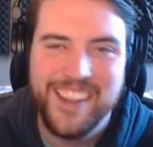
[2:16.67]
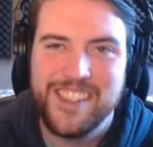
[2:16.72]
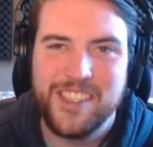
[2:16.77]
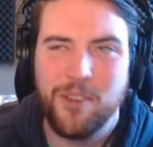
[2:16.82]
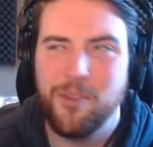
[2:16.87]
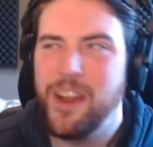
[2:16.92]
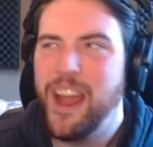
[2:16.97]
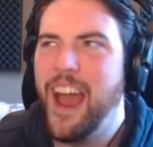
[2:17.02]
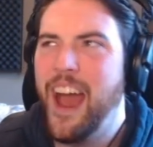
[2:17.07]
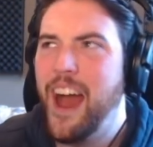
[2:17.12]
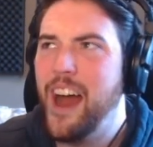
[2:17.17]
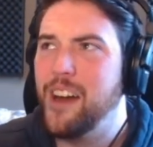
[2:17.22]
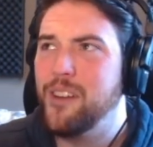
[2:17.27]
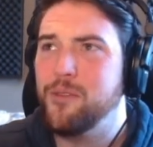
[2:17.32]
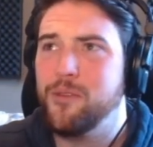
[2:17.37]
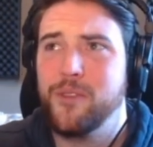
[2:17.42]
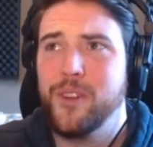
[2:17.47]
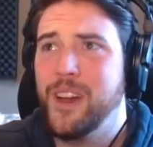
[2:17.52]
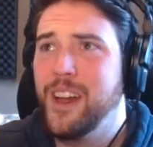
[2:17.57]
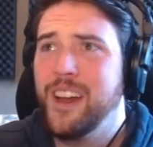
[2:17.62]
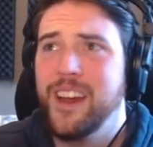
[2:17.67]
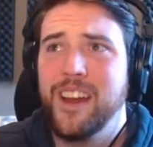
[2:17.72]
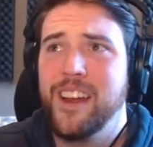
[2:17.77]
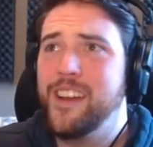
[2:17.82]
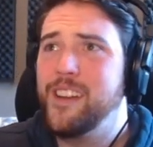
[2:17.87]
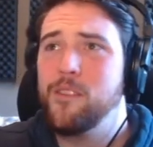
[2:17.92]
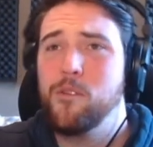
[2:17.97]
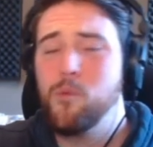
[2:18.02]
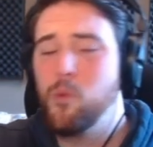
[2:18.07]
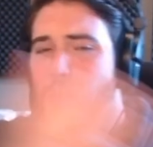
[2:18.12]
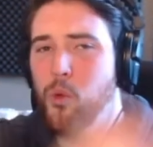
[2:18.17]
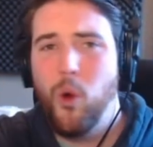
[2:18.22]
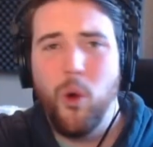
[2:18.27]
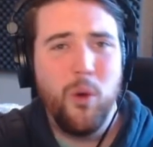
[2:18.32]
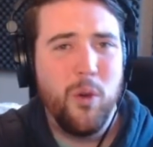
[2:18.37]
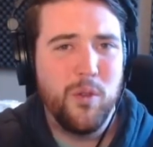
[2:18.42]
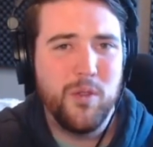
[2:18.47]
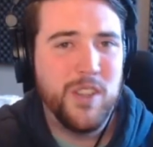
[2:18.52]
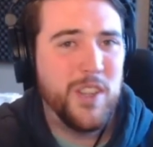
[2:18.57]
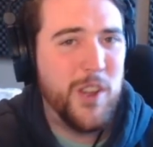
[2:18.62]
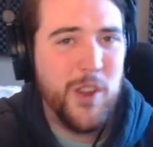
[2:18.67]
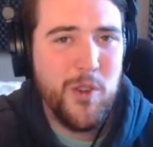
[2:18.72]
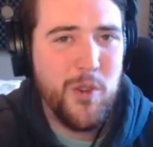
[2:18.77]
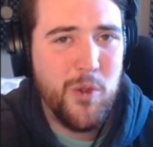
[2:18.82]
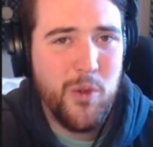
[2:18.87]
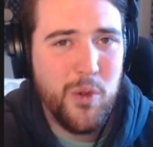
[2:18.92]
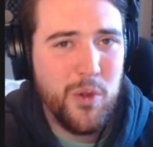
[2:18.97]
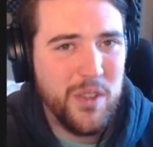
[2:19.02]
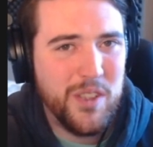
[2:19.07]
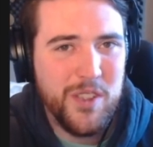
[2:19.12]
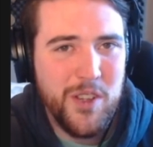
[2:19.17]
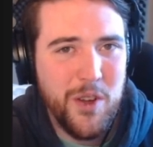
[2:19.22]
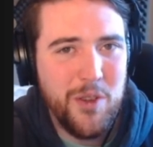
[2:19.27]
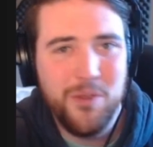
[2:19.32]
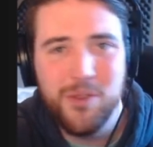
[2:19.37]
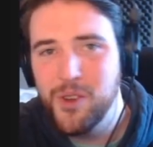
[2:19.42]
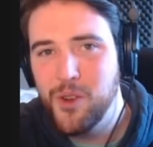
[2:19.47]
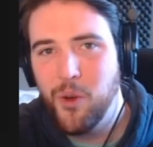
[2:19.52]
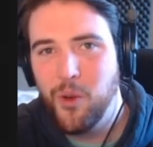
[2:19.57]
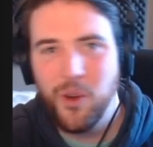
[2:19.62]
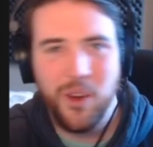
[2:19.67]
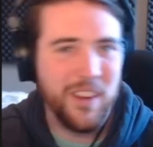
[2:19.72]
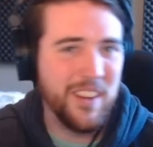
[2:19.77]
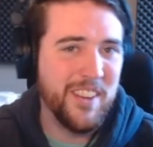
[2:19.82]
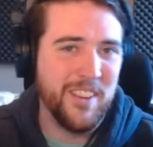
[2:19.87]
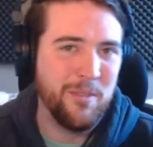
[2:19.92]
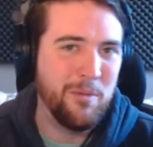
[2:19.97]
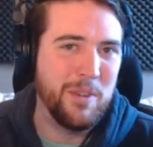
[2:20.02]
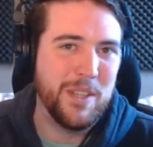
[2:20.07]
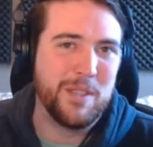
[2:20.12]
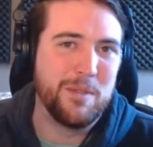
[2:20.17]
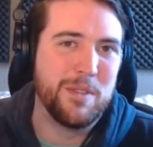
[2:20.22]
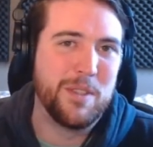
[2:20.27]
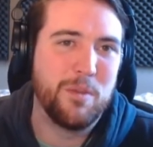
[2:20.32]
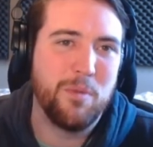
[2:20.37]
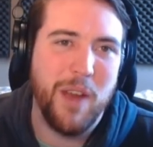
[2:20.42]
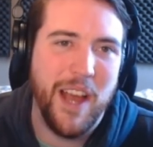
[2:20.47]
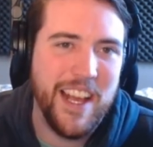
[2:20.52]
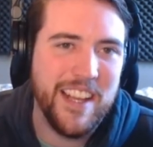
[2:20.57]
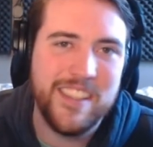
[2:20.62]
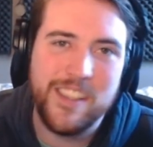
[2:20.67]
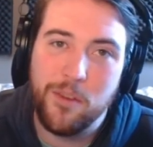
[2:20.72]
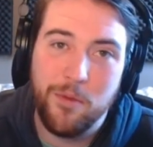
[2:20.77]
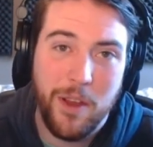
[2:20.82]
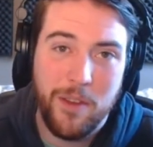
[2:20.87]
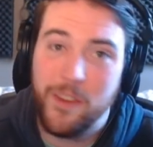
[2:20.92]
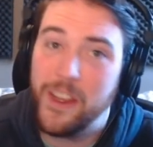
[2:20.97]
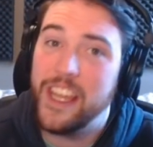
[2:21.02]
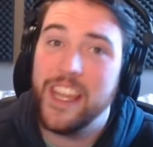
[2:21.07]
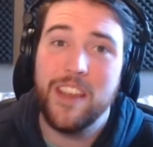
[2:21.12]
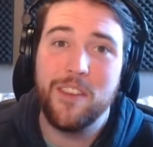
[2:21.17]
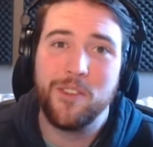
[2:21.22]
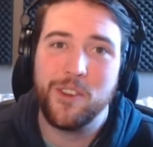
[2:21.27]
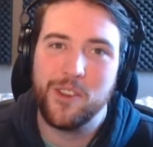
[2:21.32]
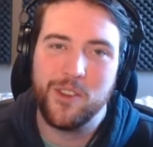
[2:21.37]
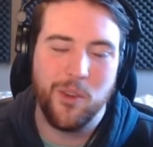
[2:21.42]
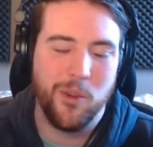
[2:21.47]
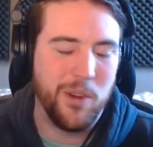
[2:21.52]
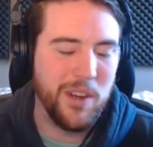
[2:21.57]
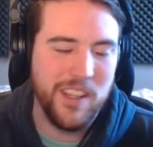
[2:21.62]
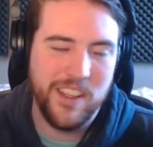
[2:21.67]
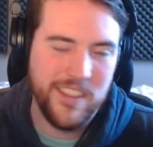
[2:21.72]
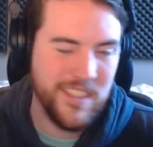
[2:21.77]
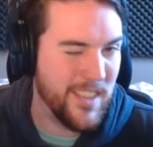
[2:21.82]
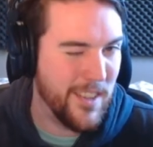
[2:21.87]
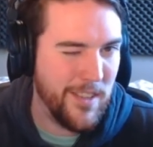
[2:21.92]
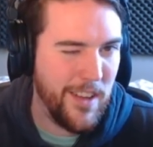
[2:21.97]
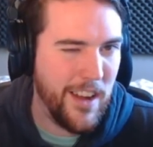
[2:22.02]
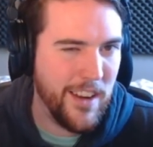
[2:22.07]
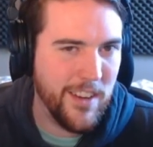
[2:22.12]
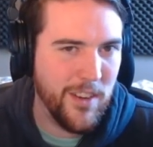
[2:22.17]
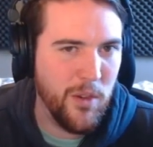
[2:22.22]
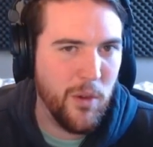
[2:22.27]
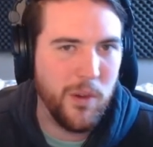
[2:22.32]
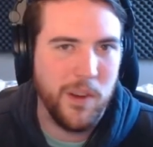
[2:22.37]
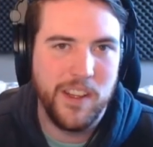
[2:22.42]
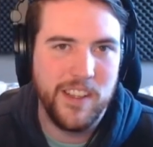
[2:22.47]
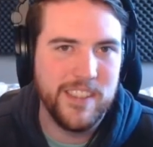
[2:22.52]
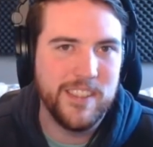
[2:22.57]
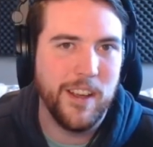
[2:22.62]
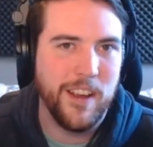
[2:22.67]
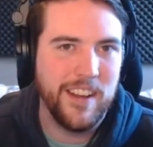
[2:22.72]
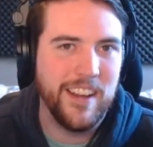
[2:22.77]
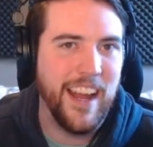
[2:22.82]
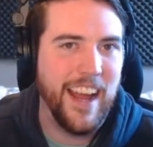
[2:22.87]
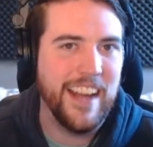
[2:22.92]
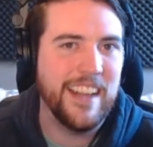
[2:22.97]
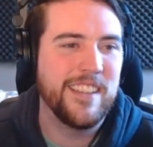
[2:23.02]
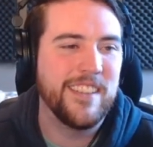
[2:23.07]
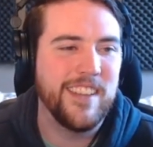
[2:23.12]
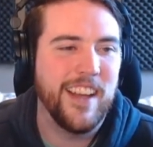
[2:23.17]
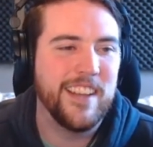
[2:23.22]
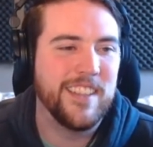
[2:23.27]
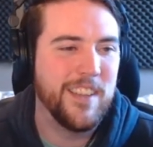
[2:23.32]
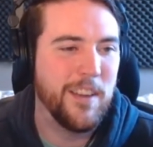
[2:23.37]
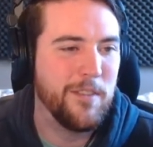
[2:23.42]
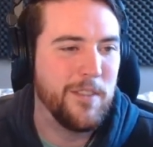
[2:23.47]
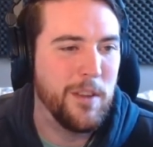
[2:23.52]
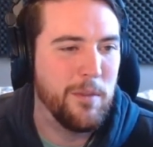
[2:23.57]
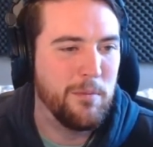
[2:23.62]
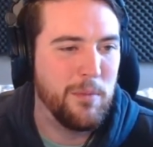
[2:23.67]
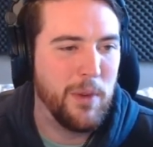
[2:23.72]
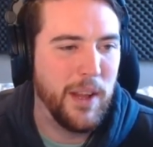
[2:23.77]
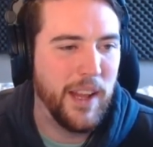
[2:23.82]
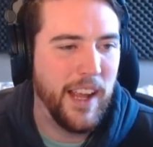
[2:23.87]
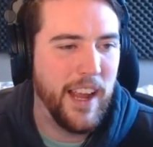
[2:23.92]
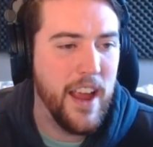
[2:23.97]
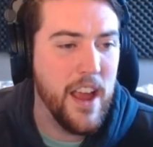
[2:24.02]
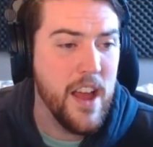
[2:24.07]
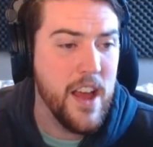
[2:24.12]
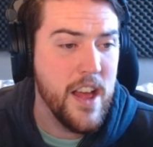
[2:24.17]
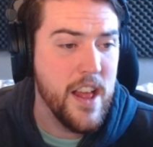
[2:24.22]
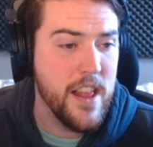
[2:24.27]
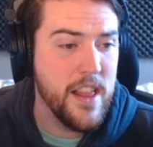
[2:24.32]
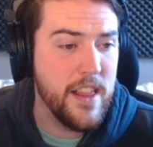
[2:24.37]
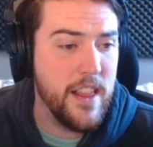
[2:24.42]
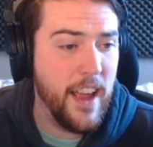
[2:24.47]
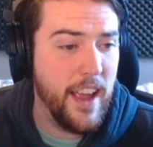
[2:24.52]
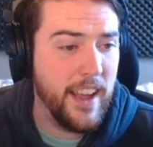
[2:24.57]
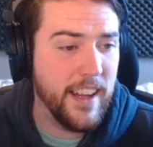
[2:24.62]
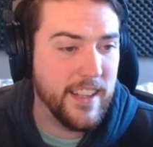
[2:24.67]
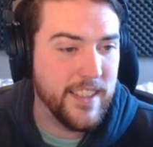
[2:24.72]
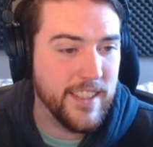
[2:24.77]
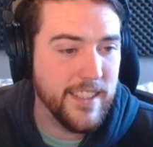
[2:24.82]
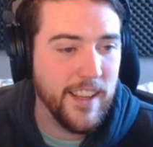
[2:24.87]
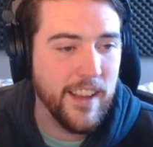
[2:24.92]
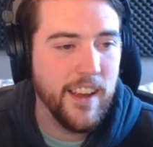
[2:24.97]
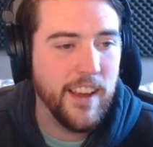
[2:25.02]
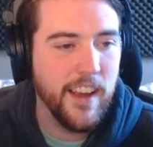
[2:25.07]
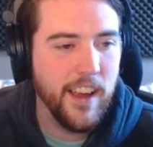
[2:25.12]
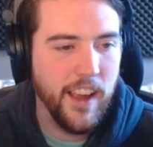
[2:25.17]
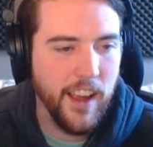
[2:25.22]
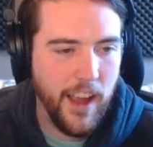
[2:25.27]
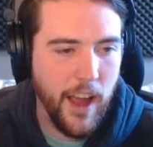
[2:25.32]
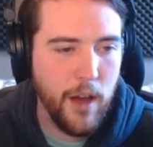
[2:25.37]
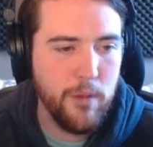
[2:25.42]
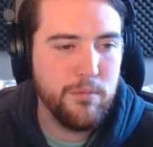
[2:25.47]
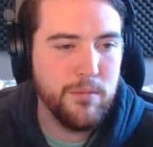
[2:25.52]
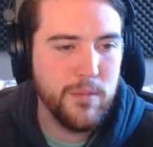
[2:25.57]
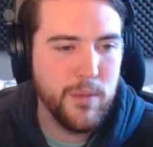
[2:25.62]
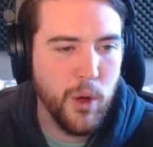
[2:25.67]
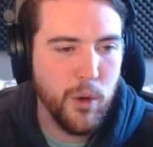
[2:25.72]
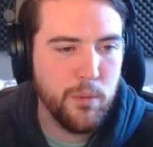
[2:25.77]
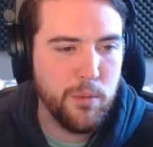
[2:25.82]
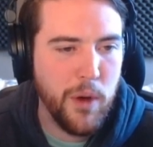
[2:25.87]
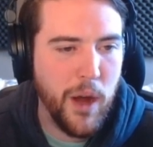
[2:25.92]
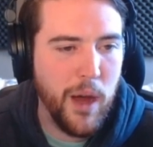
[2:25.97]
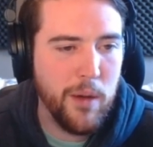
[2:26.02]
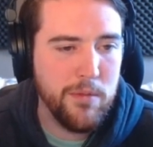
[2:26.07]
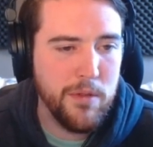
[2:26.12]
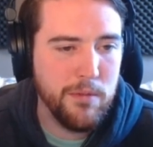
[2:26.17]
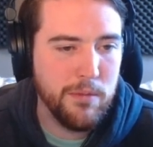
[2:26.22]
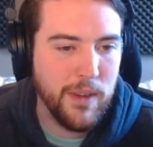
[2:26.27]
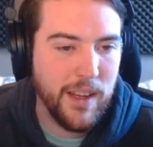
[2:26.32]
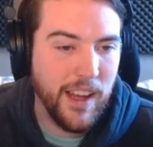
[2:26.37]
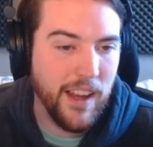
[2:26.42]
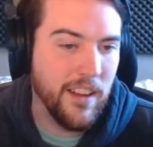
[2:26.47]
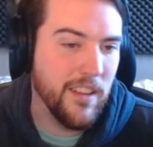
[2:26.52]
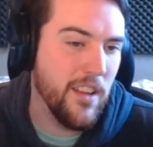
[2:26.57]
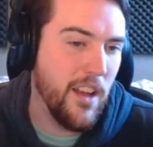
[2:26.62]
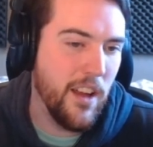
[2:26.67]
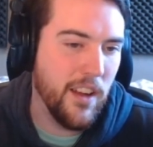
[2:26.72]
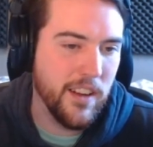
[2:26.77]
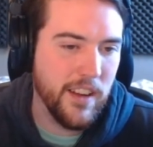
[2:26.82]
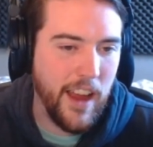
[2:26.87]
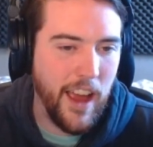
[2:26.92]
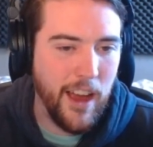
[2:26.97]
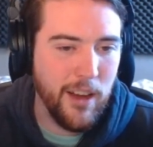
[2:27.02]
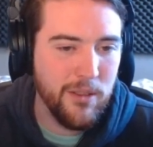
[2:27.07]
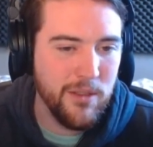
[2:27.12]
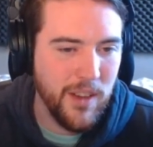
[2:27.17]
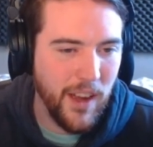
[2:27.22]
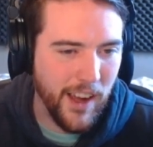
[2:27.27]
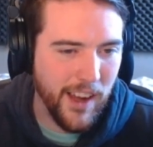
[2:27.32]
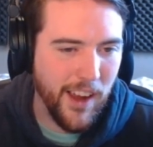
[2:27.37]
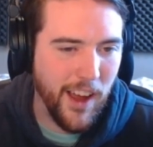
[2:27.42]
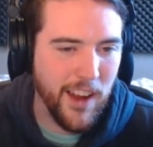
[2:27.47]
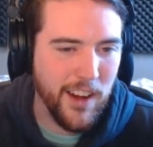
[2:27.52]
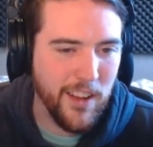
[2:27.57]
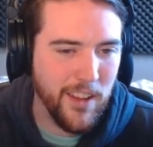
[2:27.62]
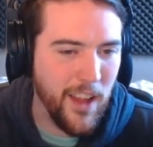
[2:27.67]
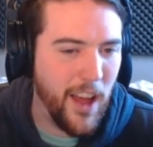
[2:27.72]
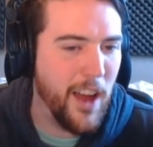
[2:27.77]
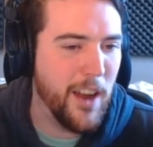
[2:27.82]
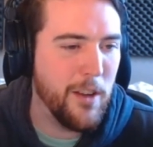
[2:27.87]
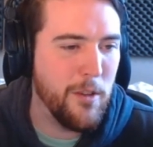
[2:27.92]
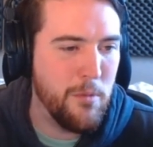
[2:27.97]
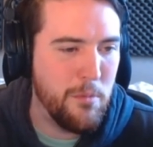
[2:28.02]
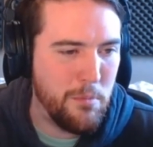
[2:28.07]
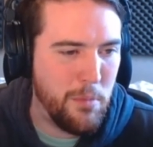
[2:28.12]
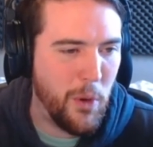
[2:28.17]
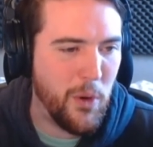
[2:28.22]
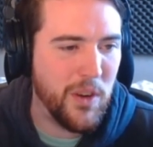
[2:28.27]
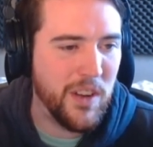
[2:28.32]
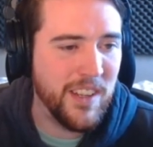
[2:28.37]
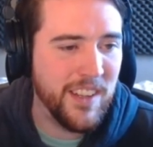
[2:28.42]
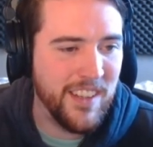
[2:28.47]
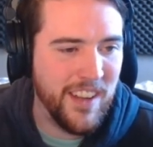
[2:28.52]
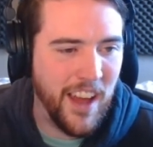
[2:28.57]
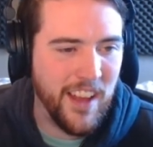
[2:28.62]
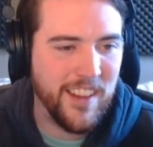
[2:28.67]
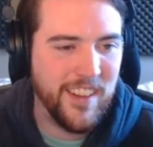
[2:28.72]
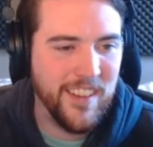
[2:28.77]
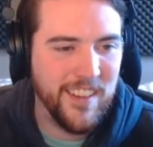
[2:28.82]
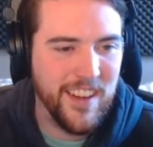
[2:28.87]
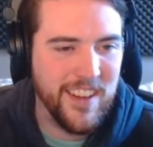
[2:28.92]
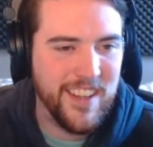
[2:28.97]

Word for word: so we have new new North, which was West. We have evil North. There's a lot of Norths, an excess of them, really. Thanks. Yep, no problem. Get along now. I got a lot of important nothing to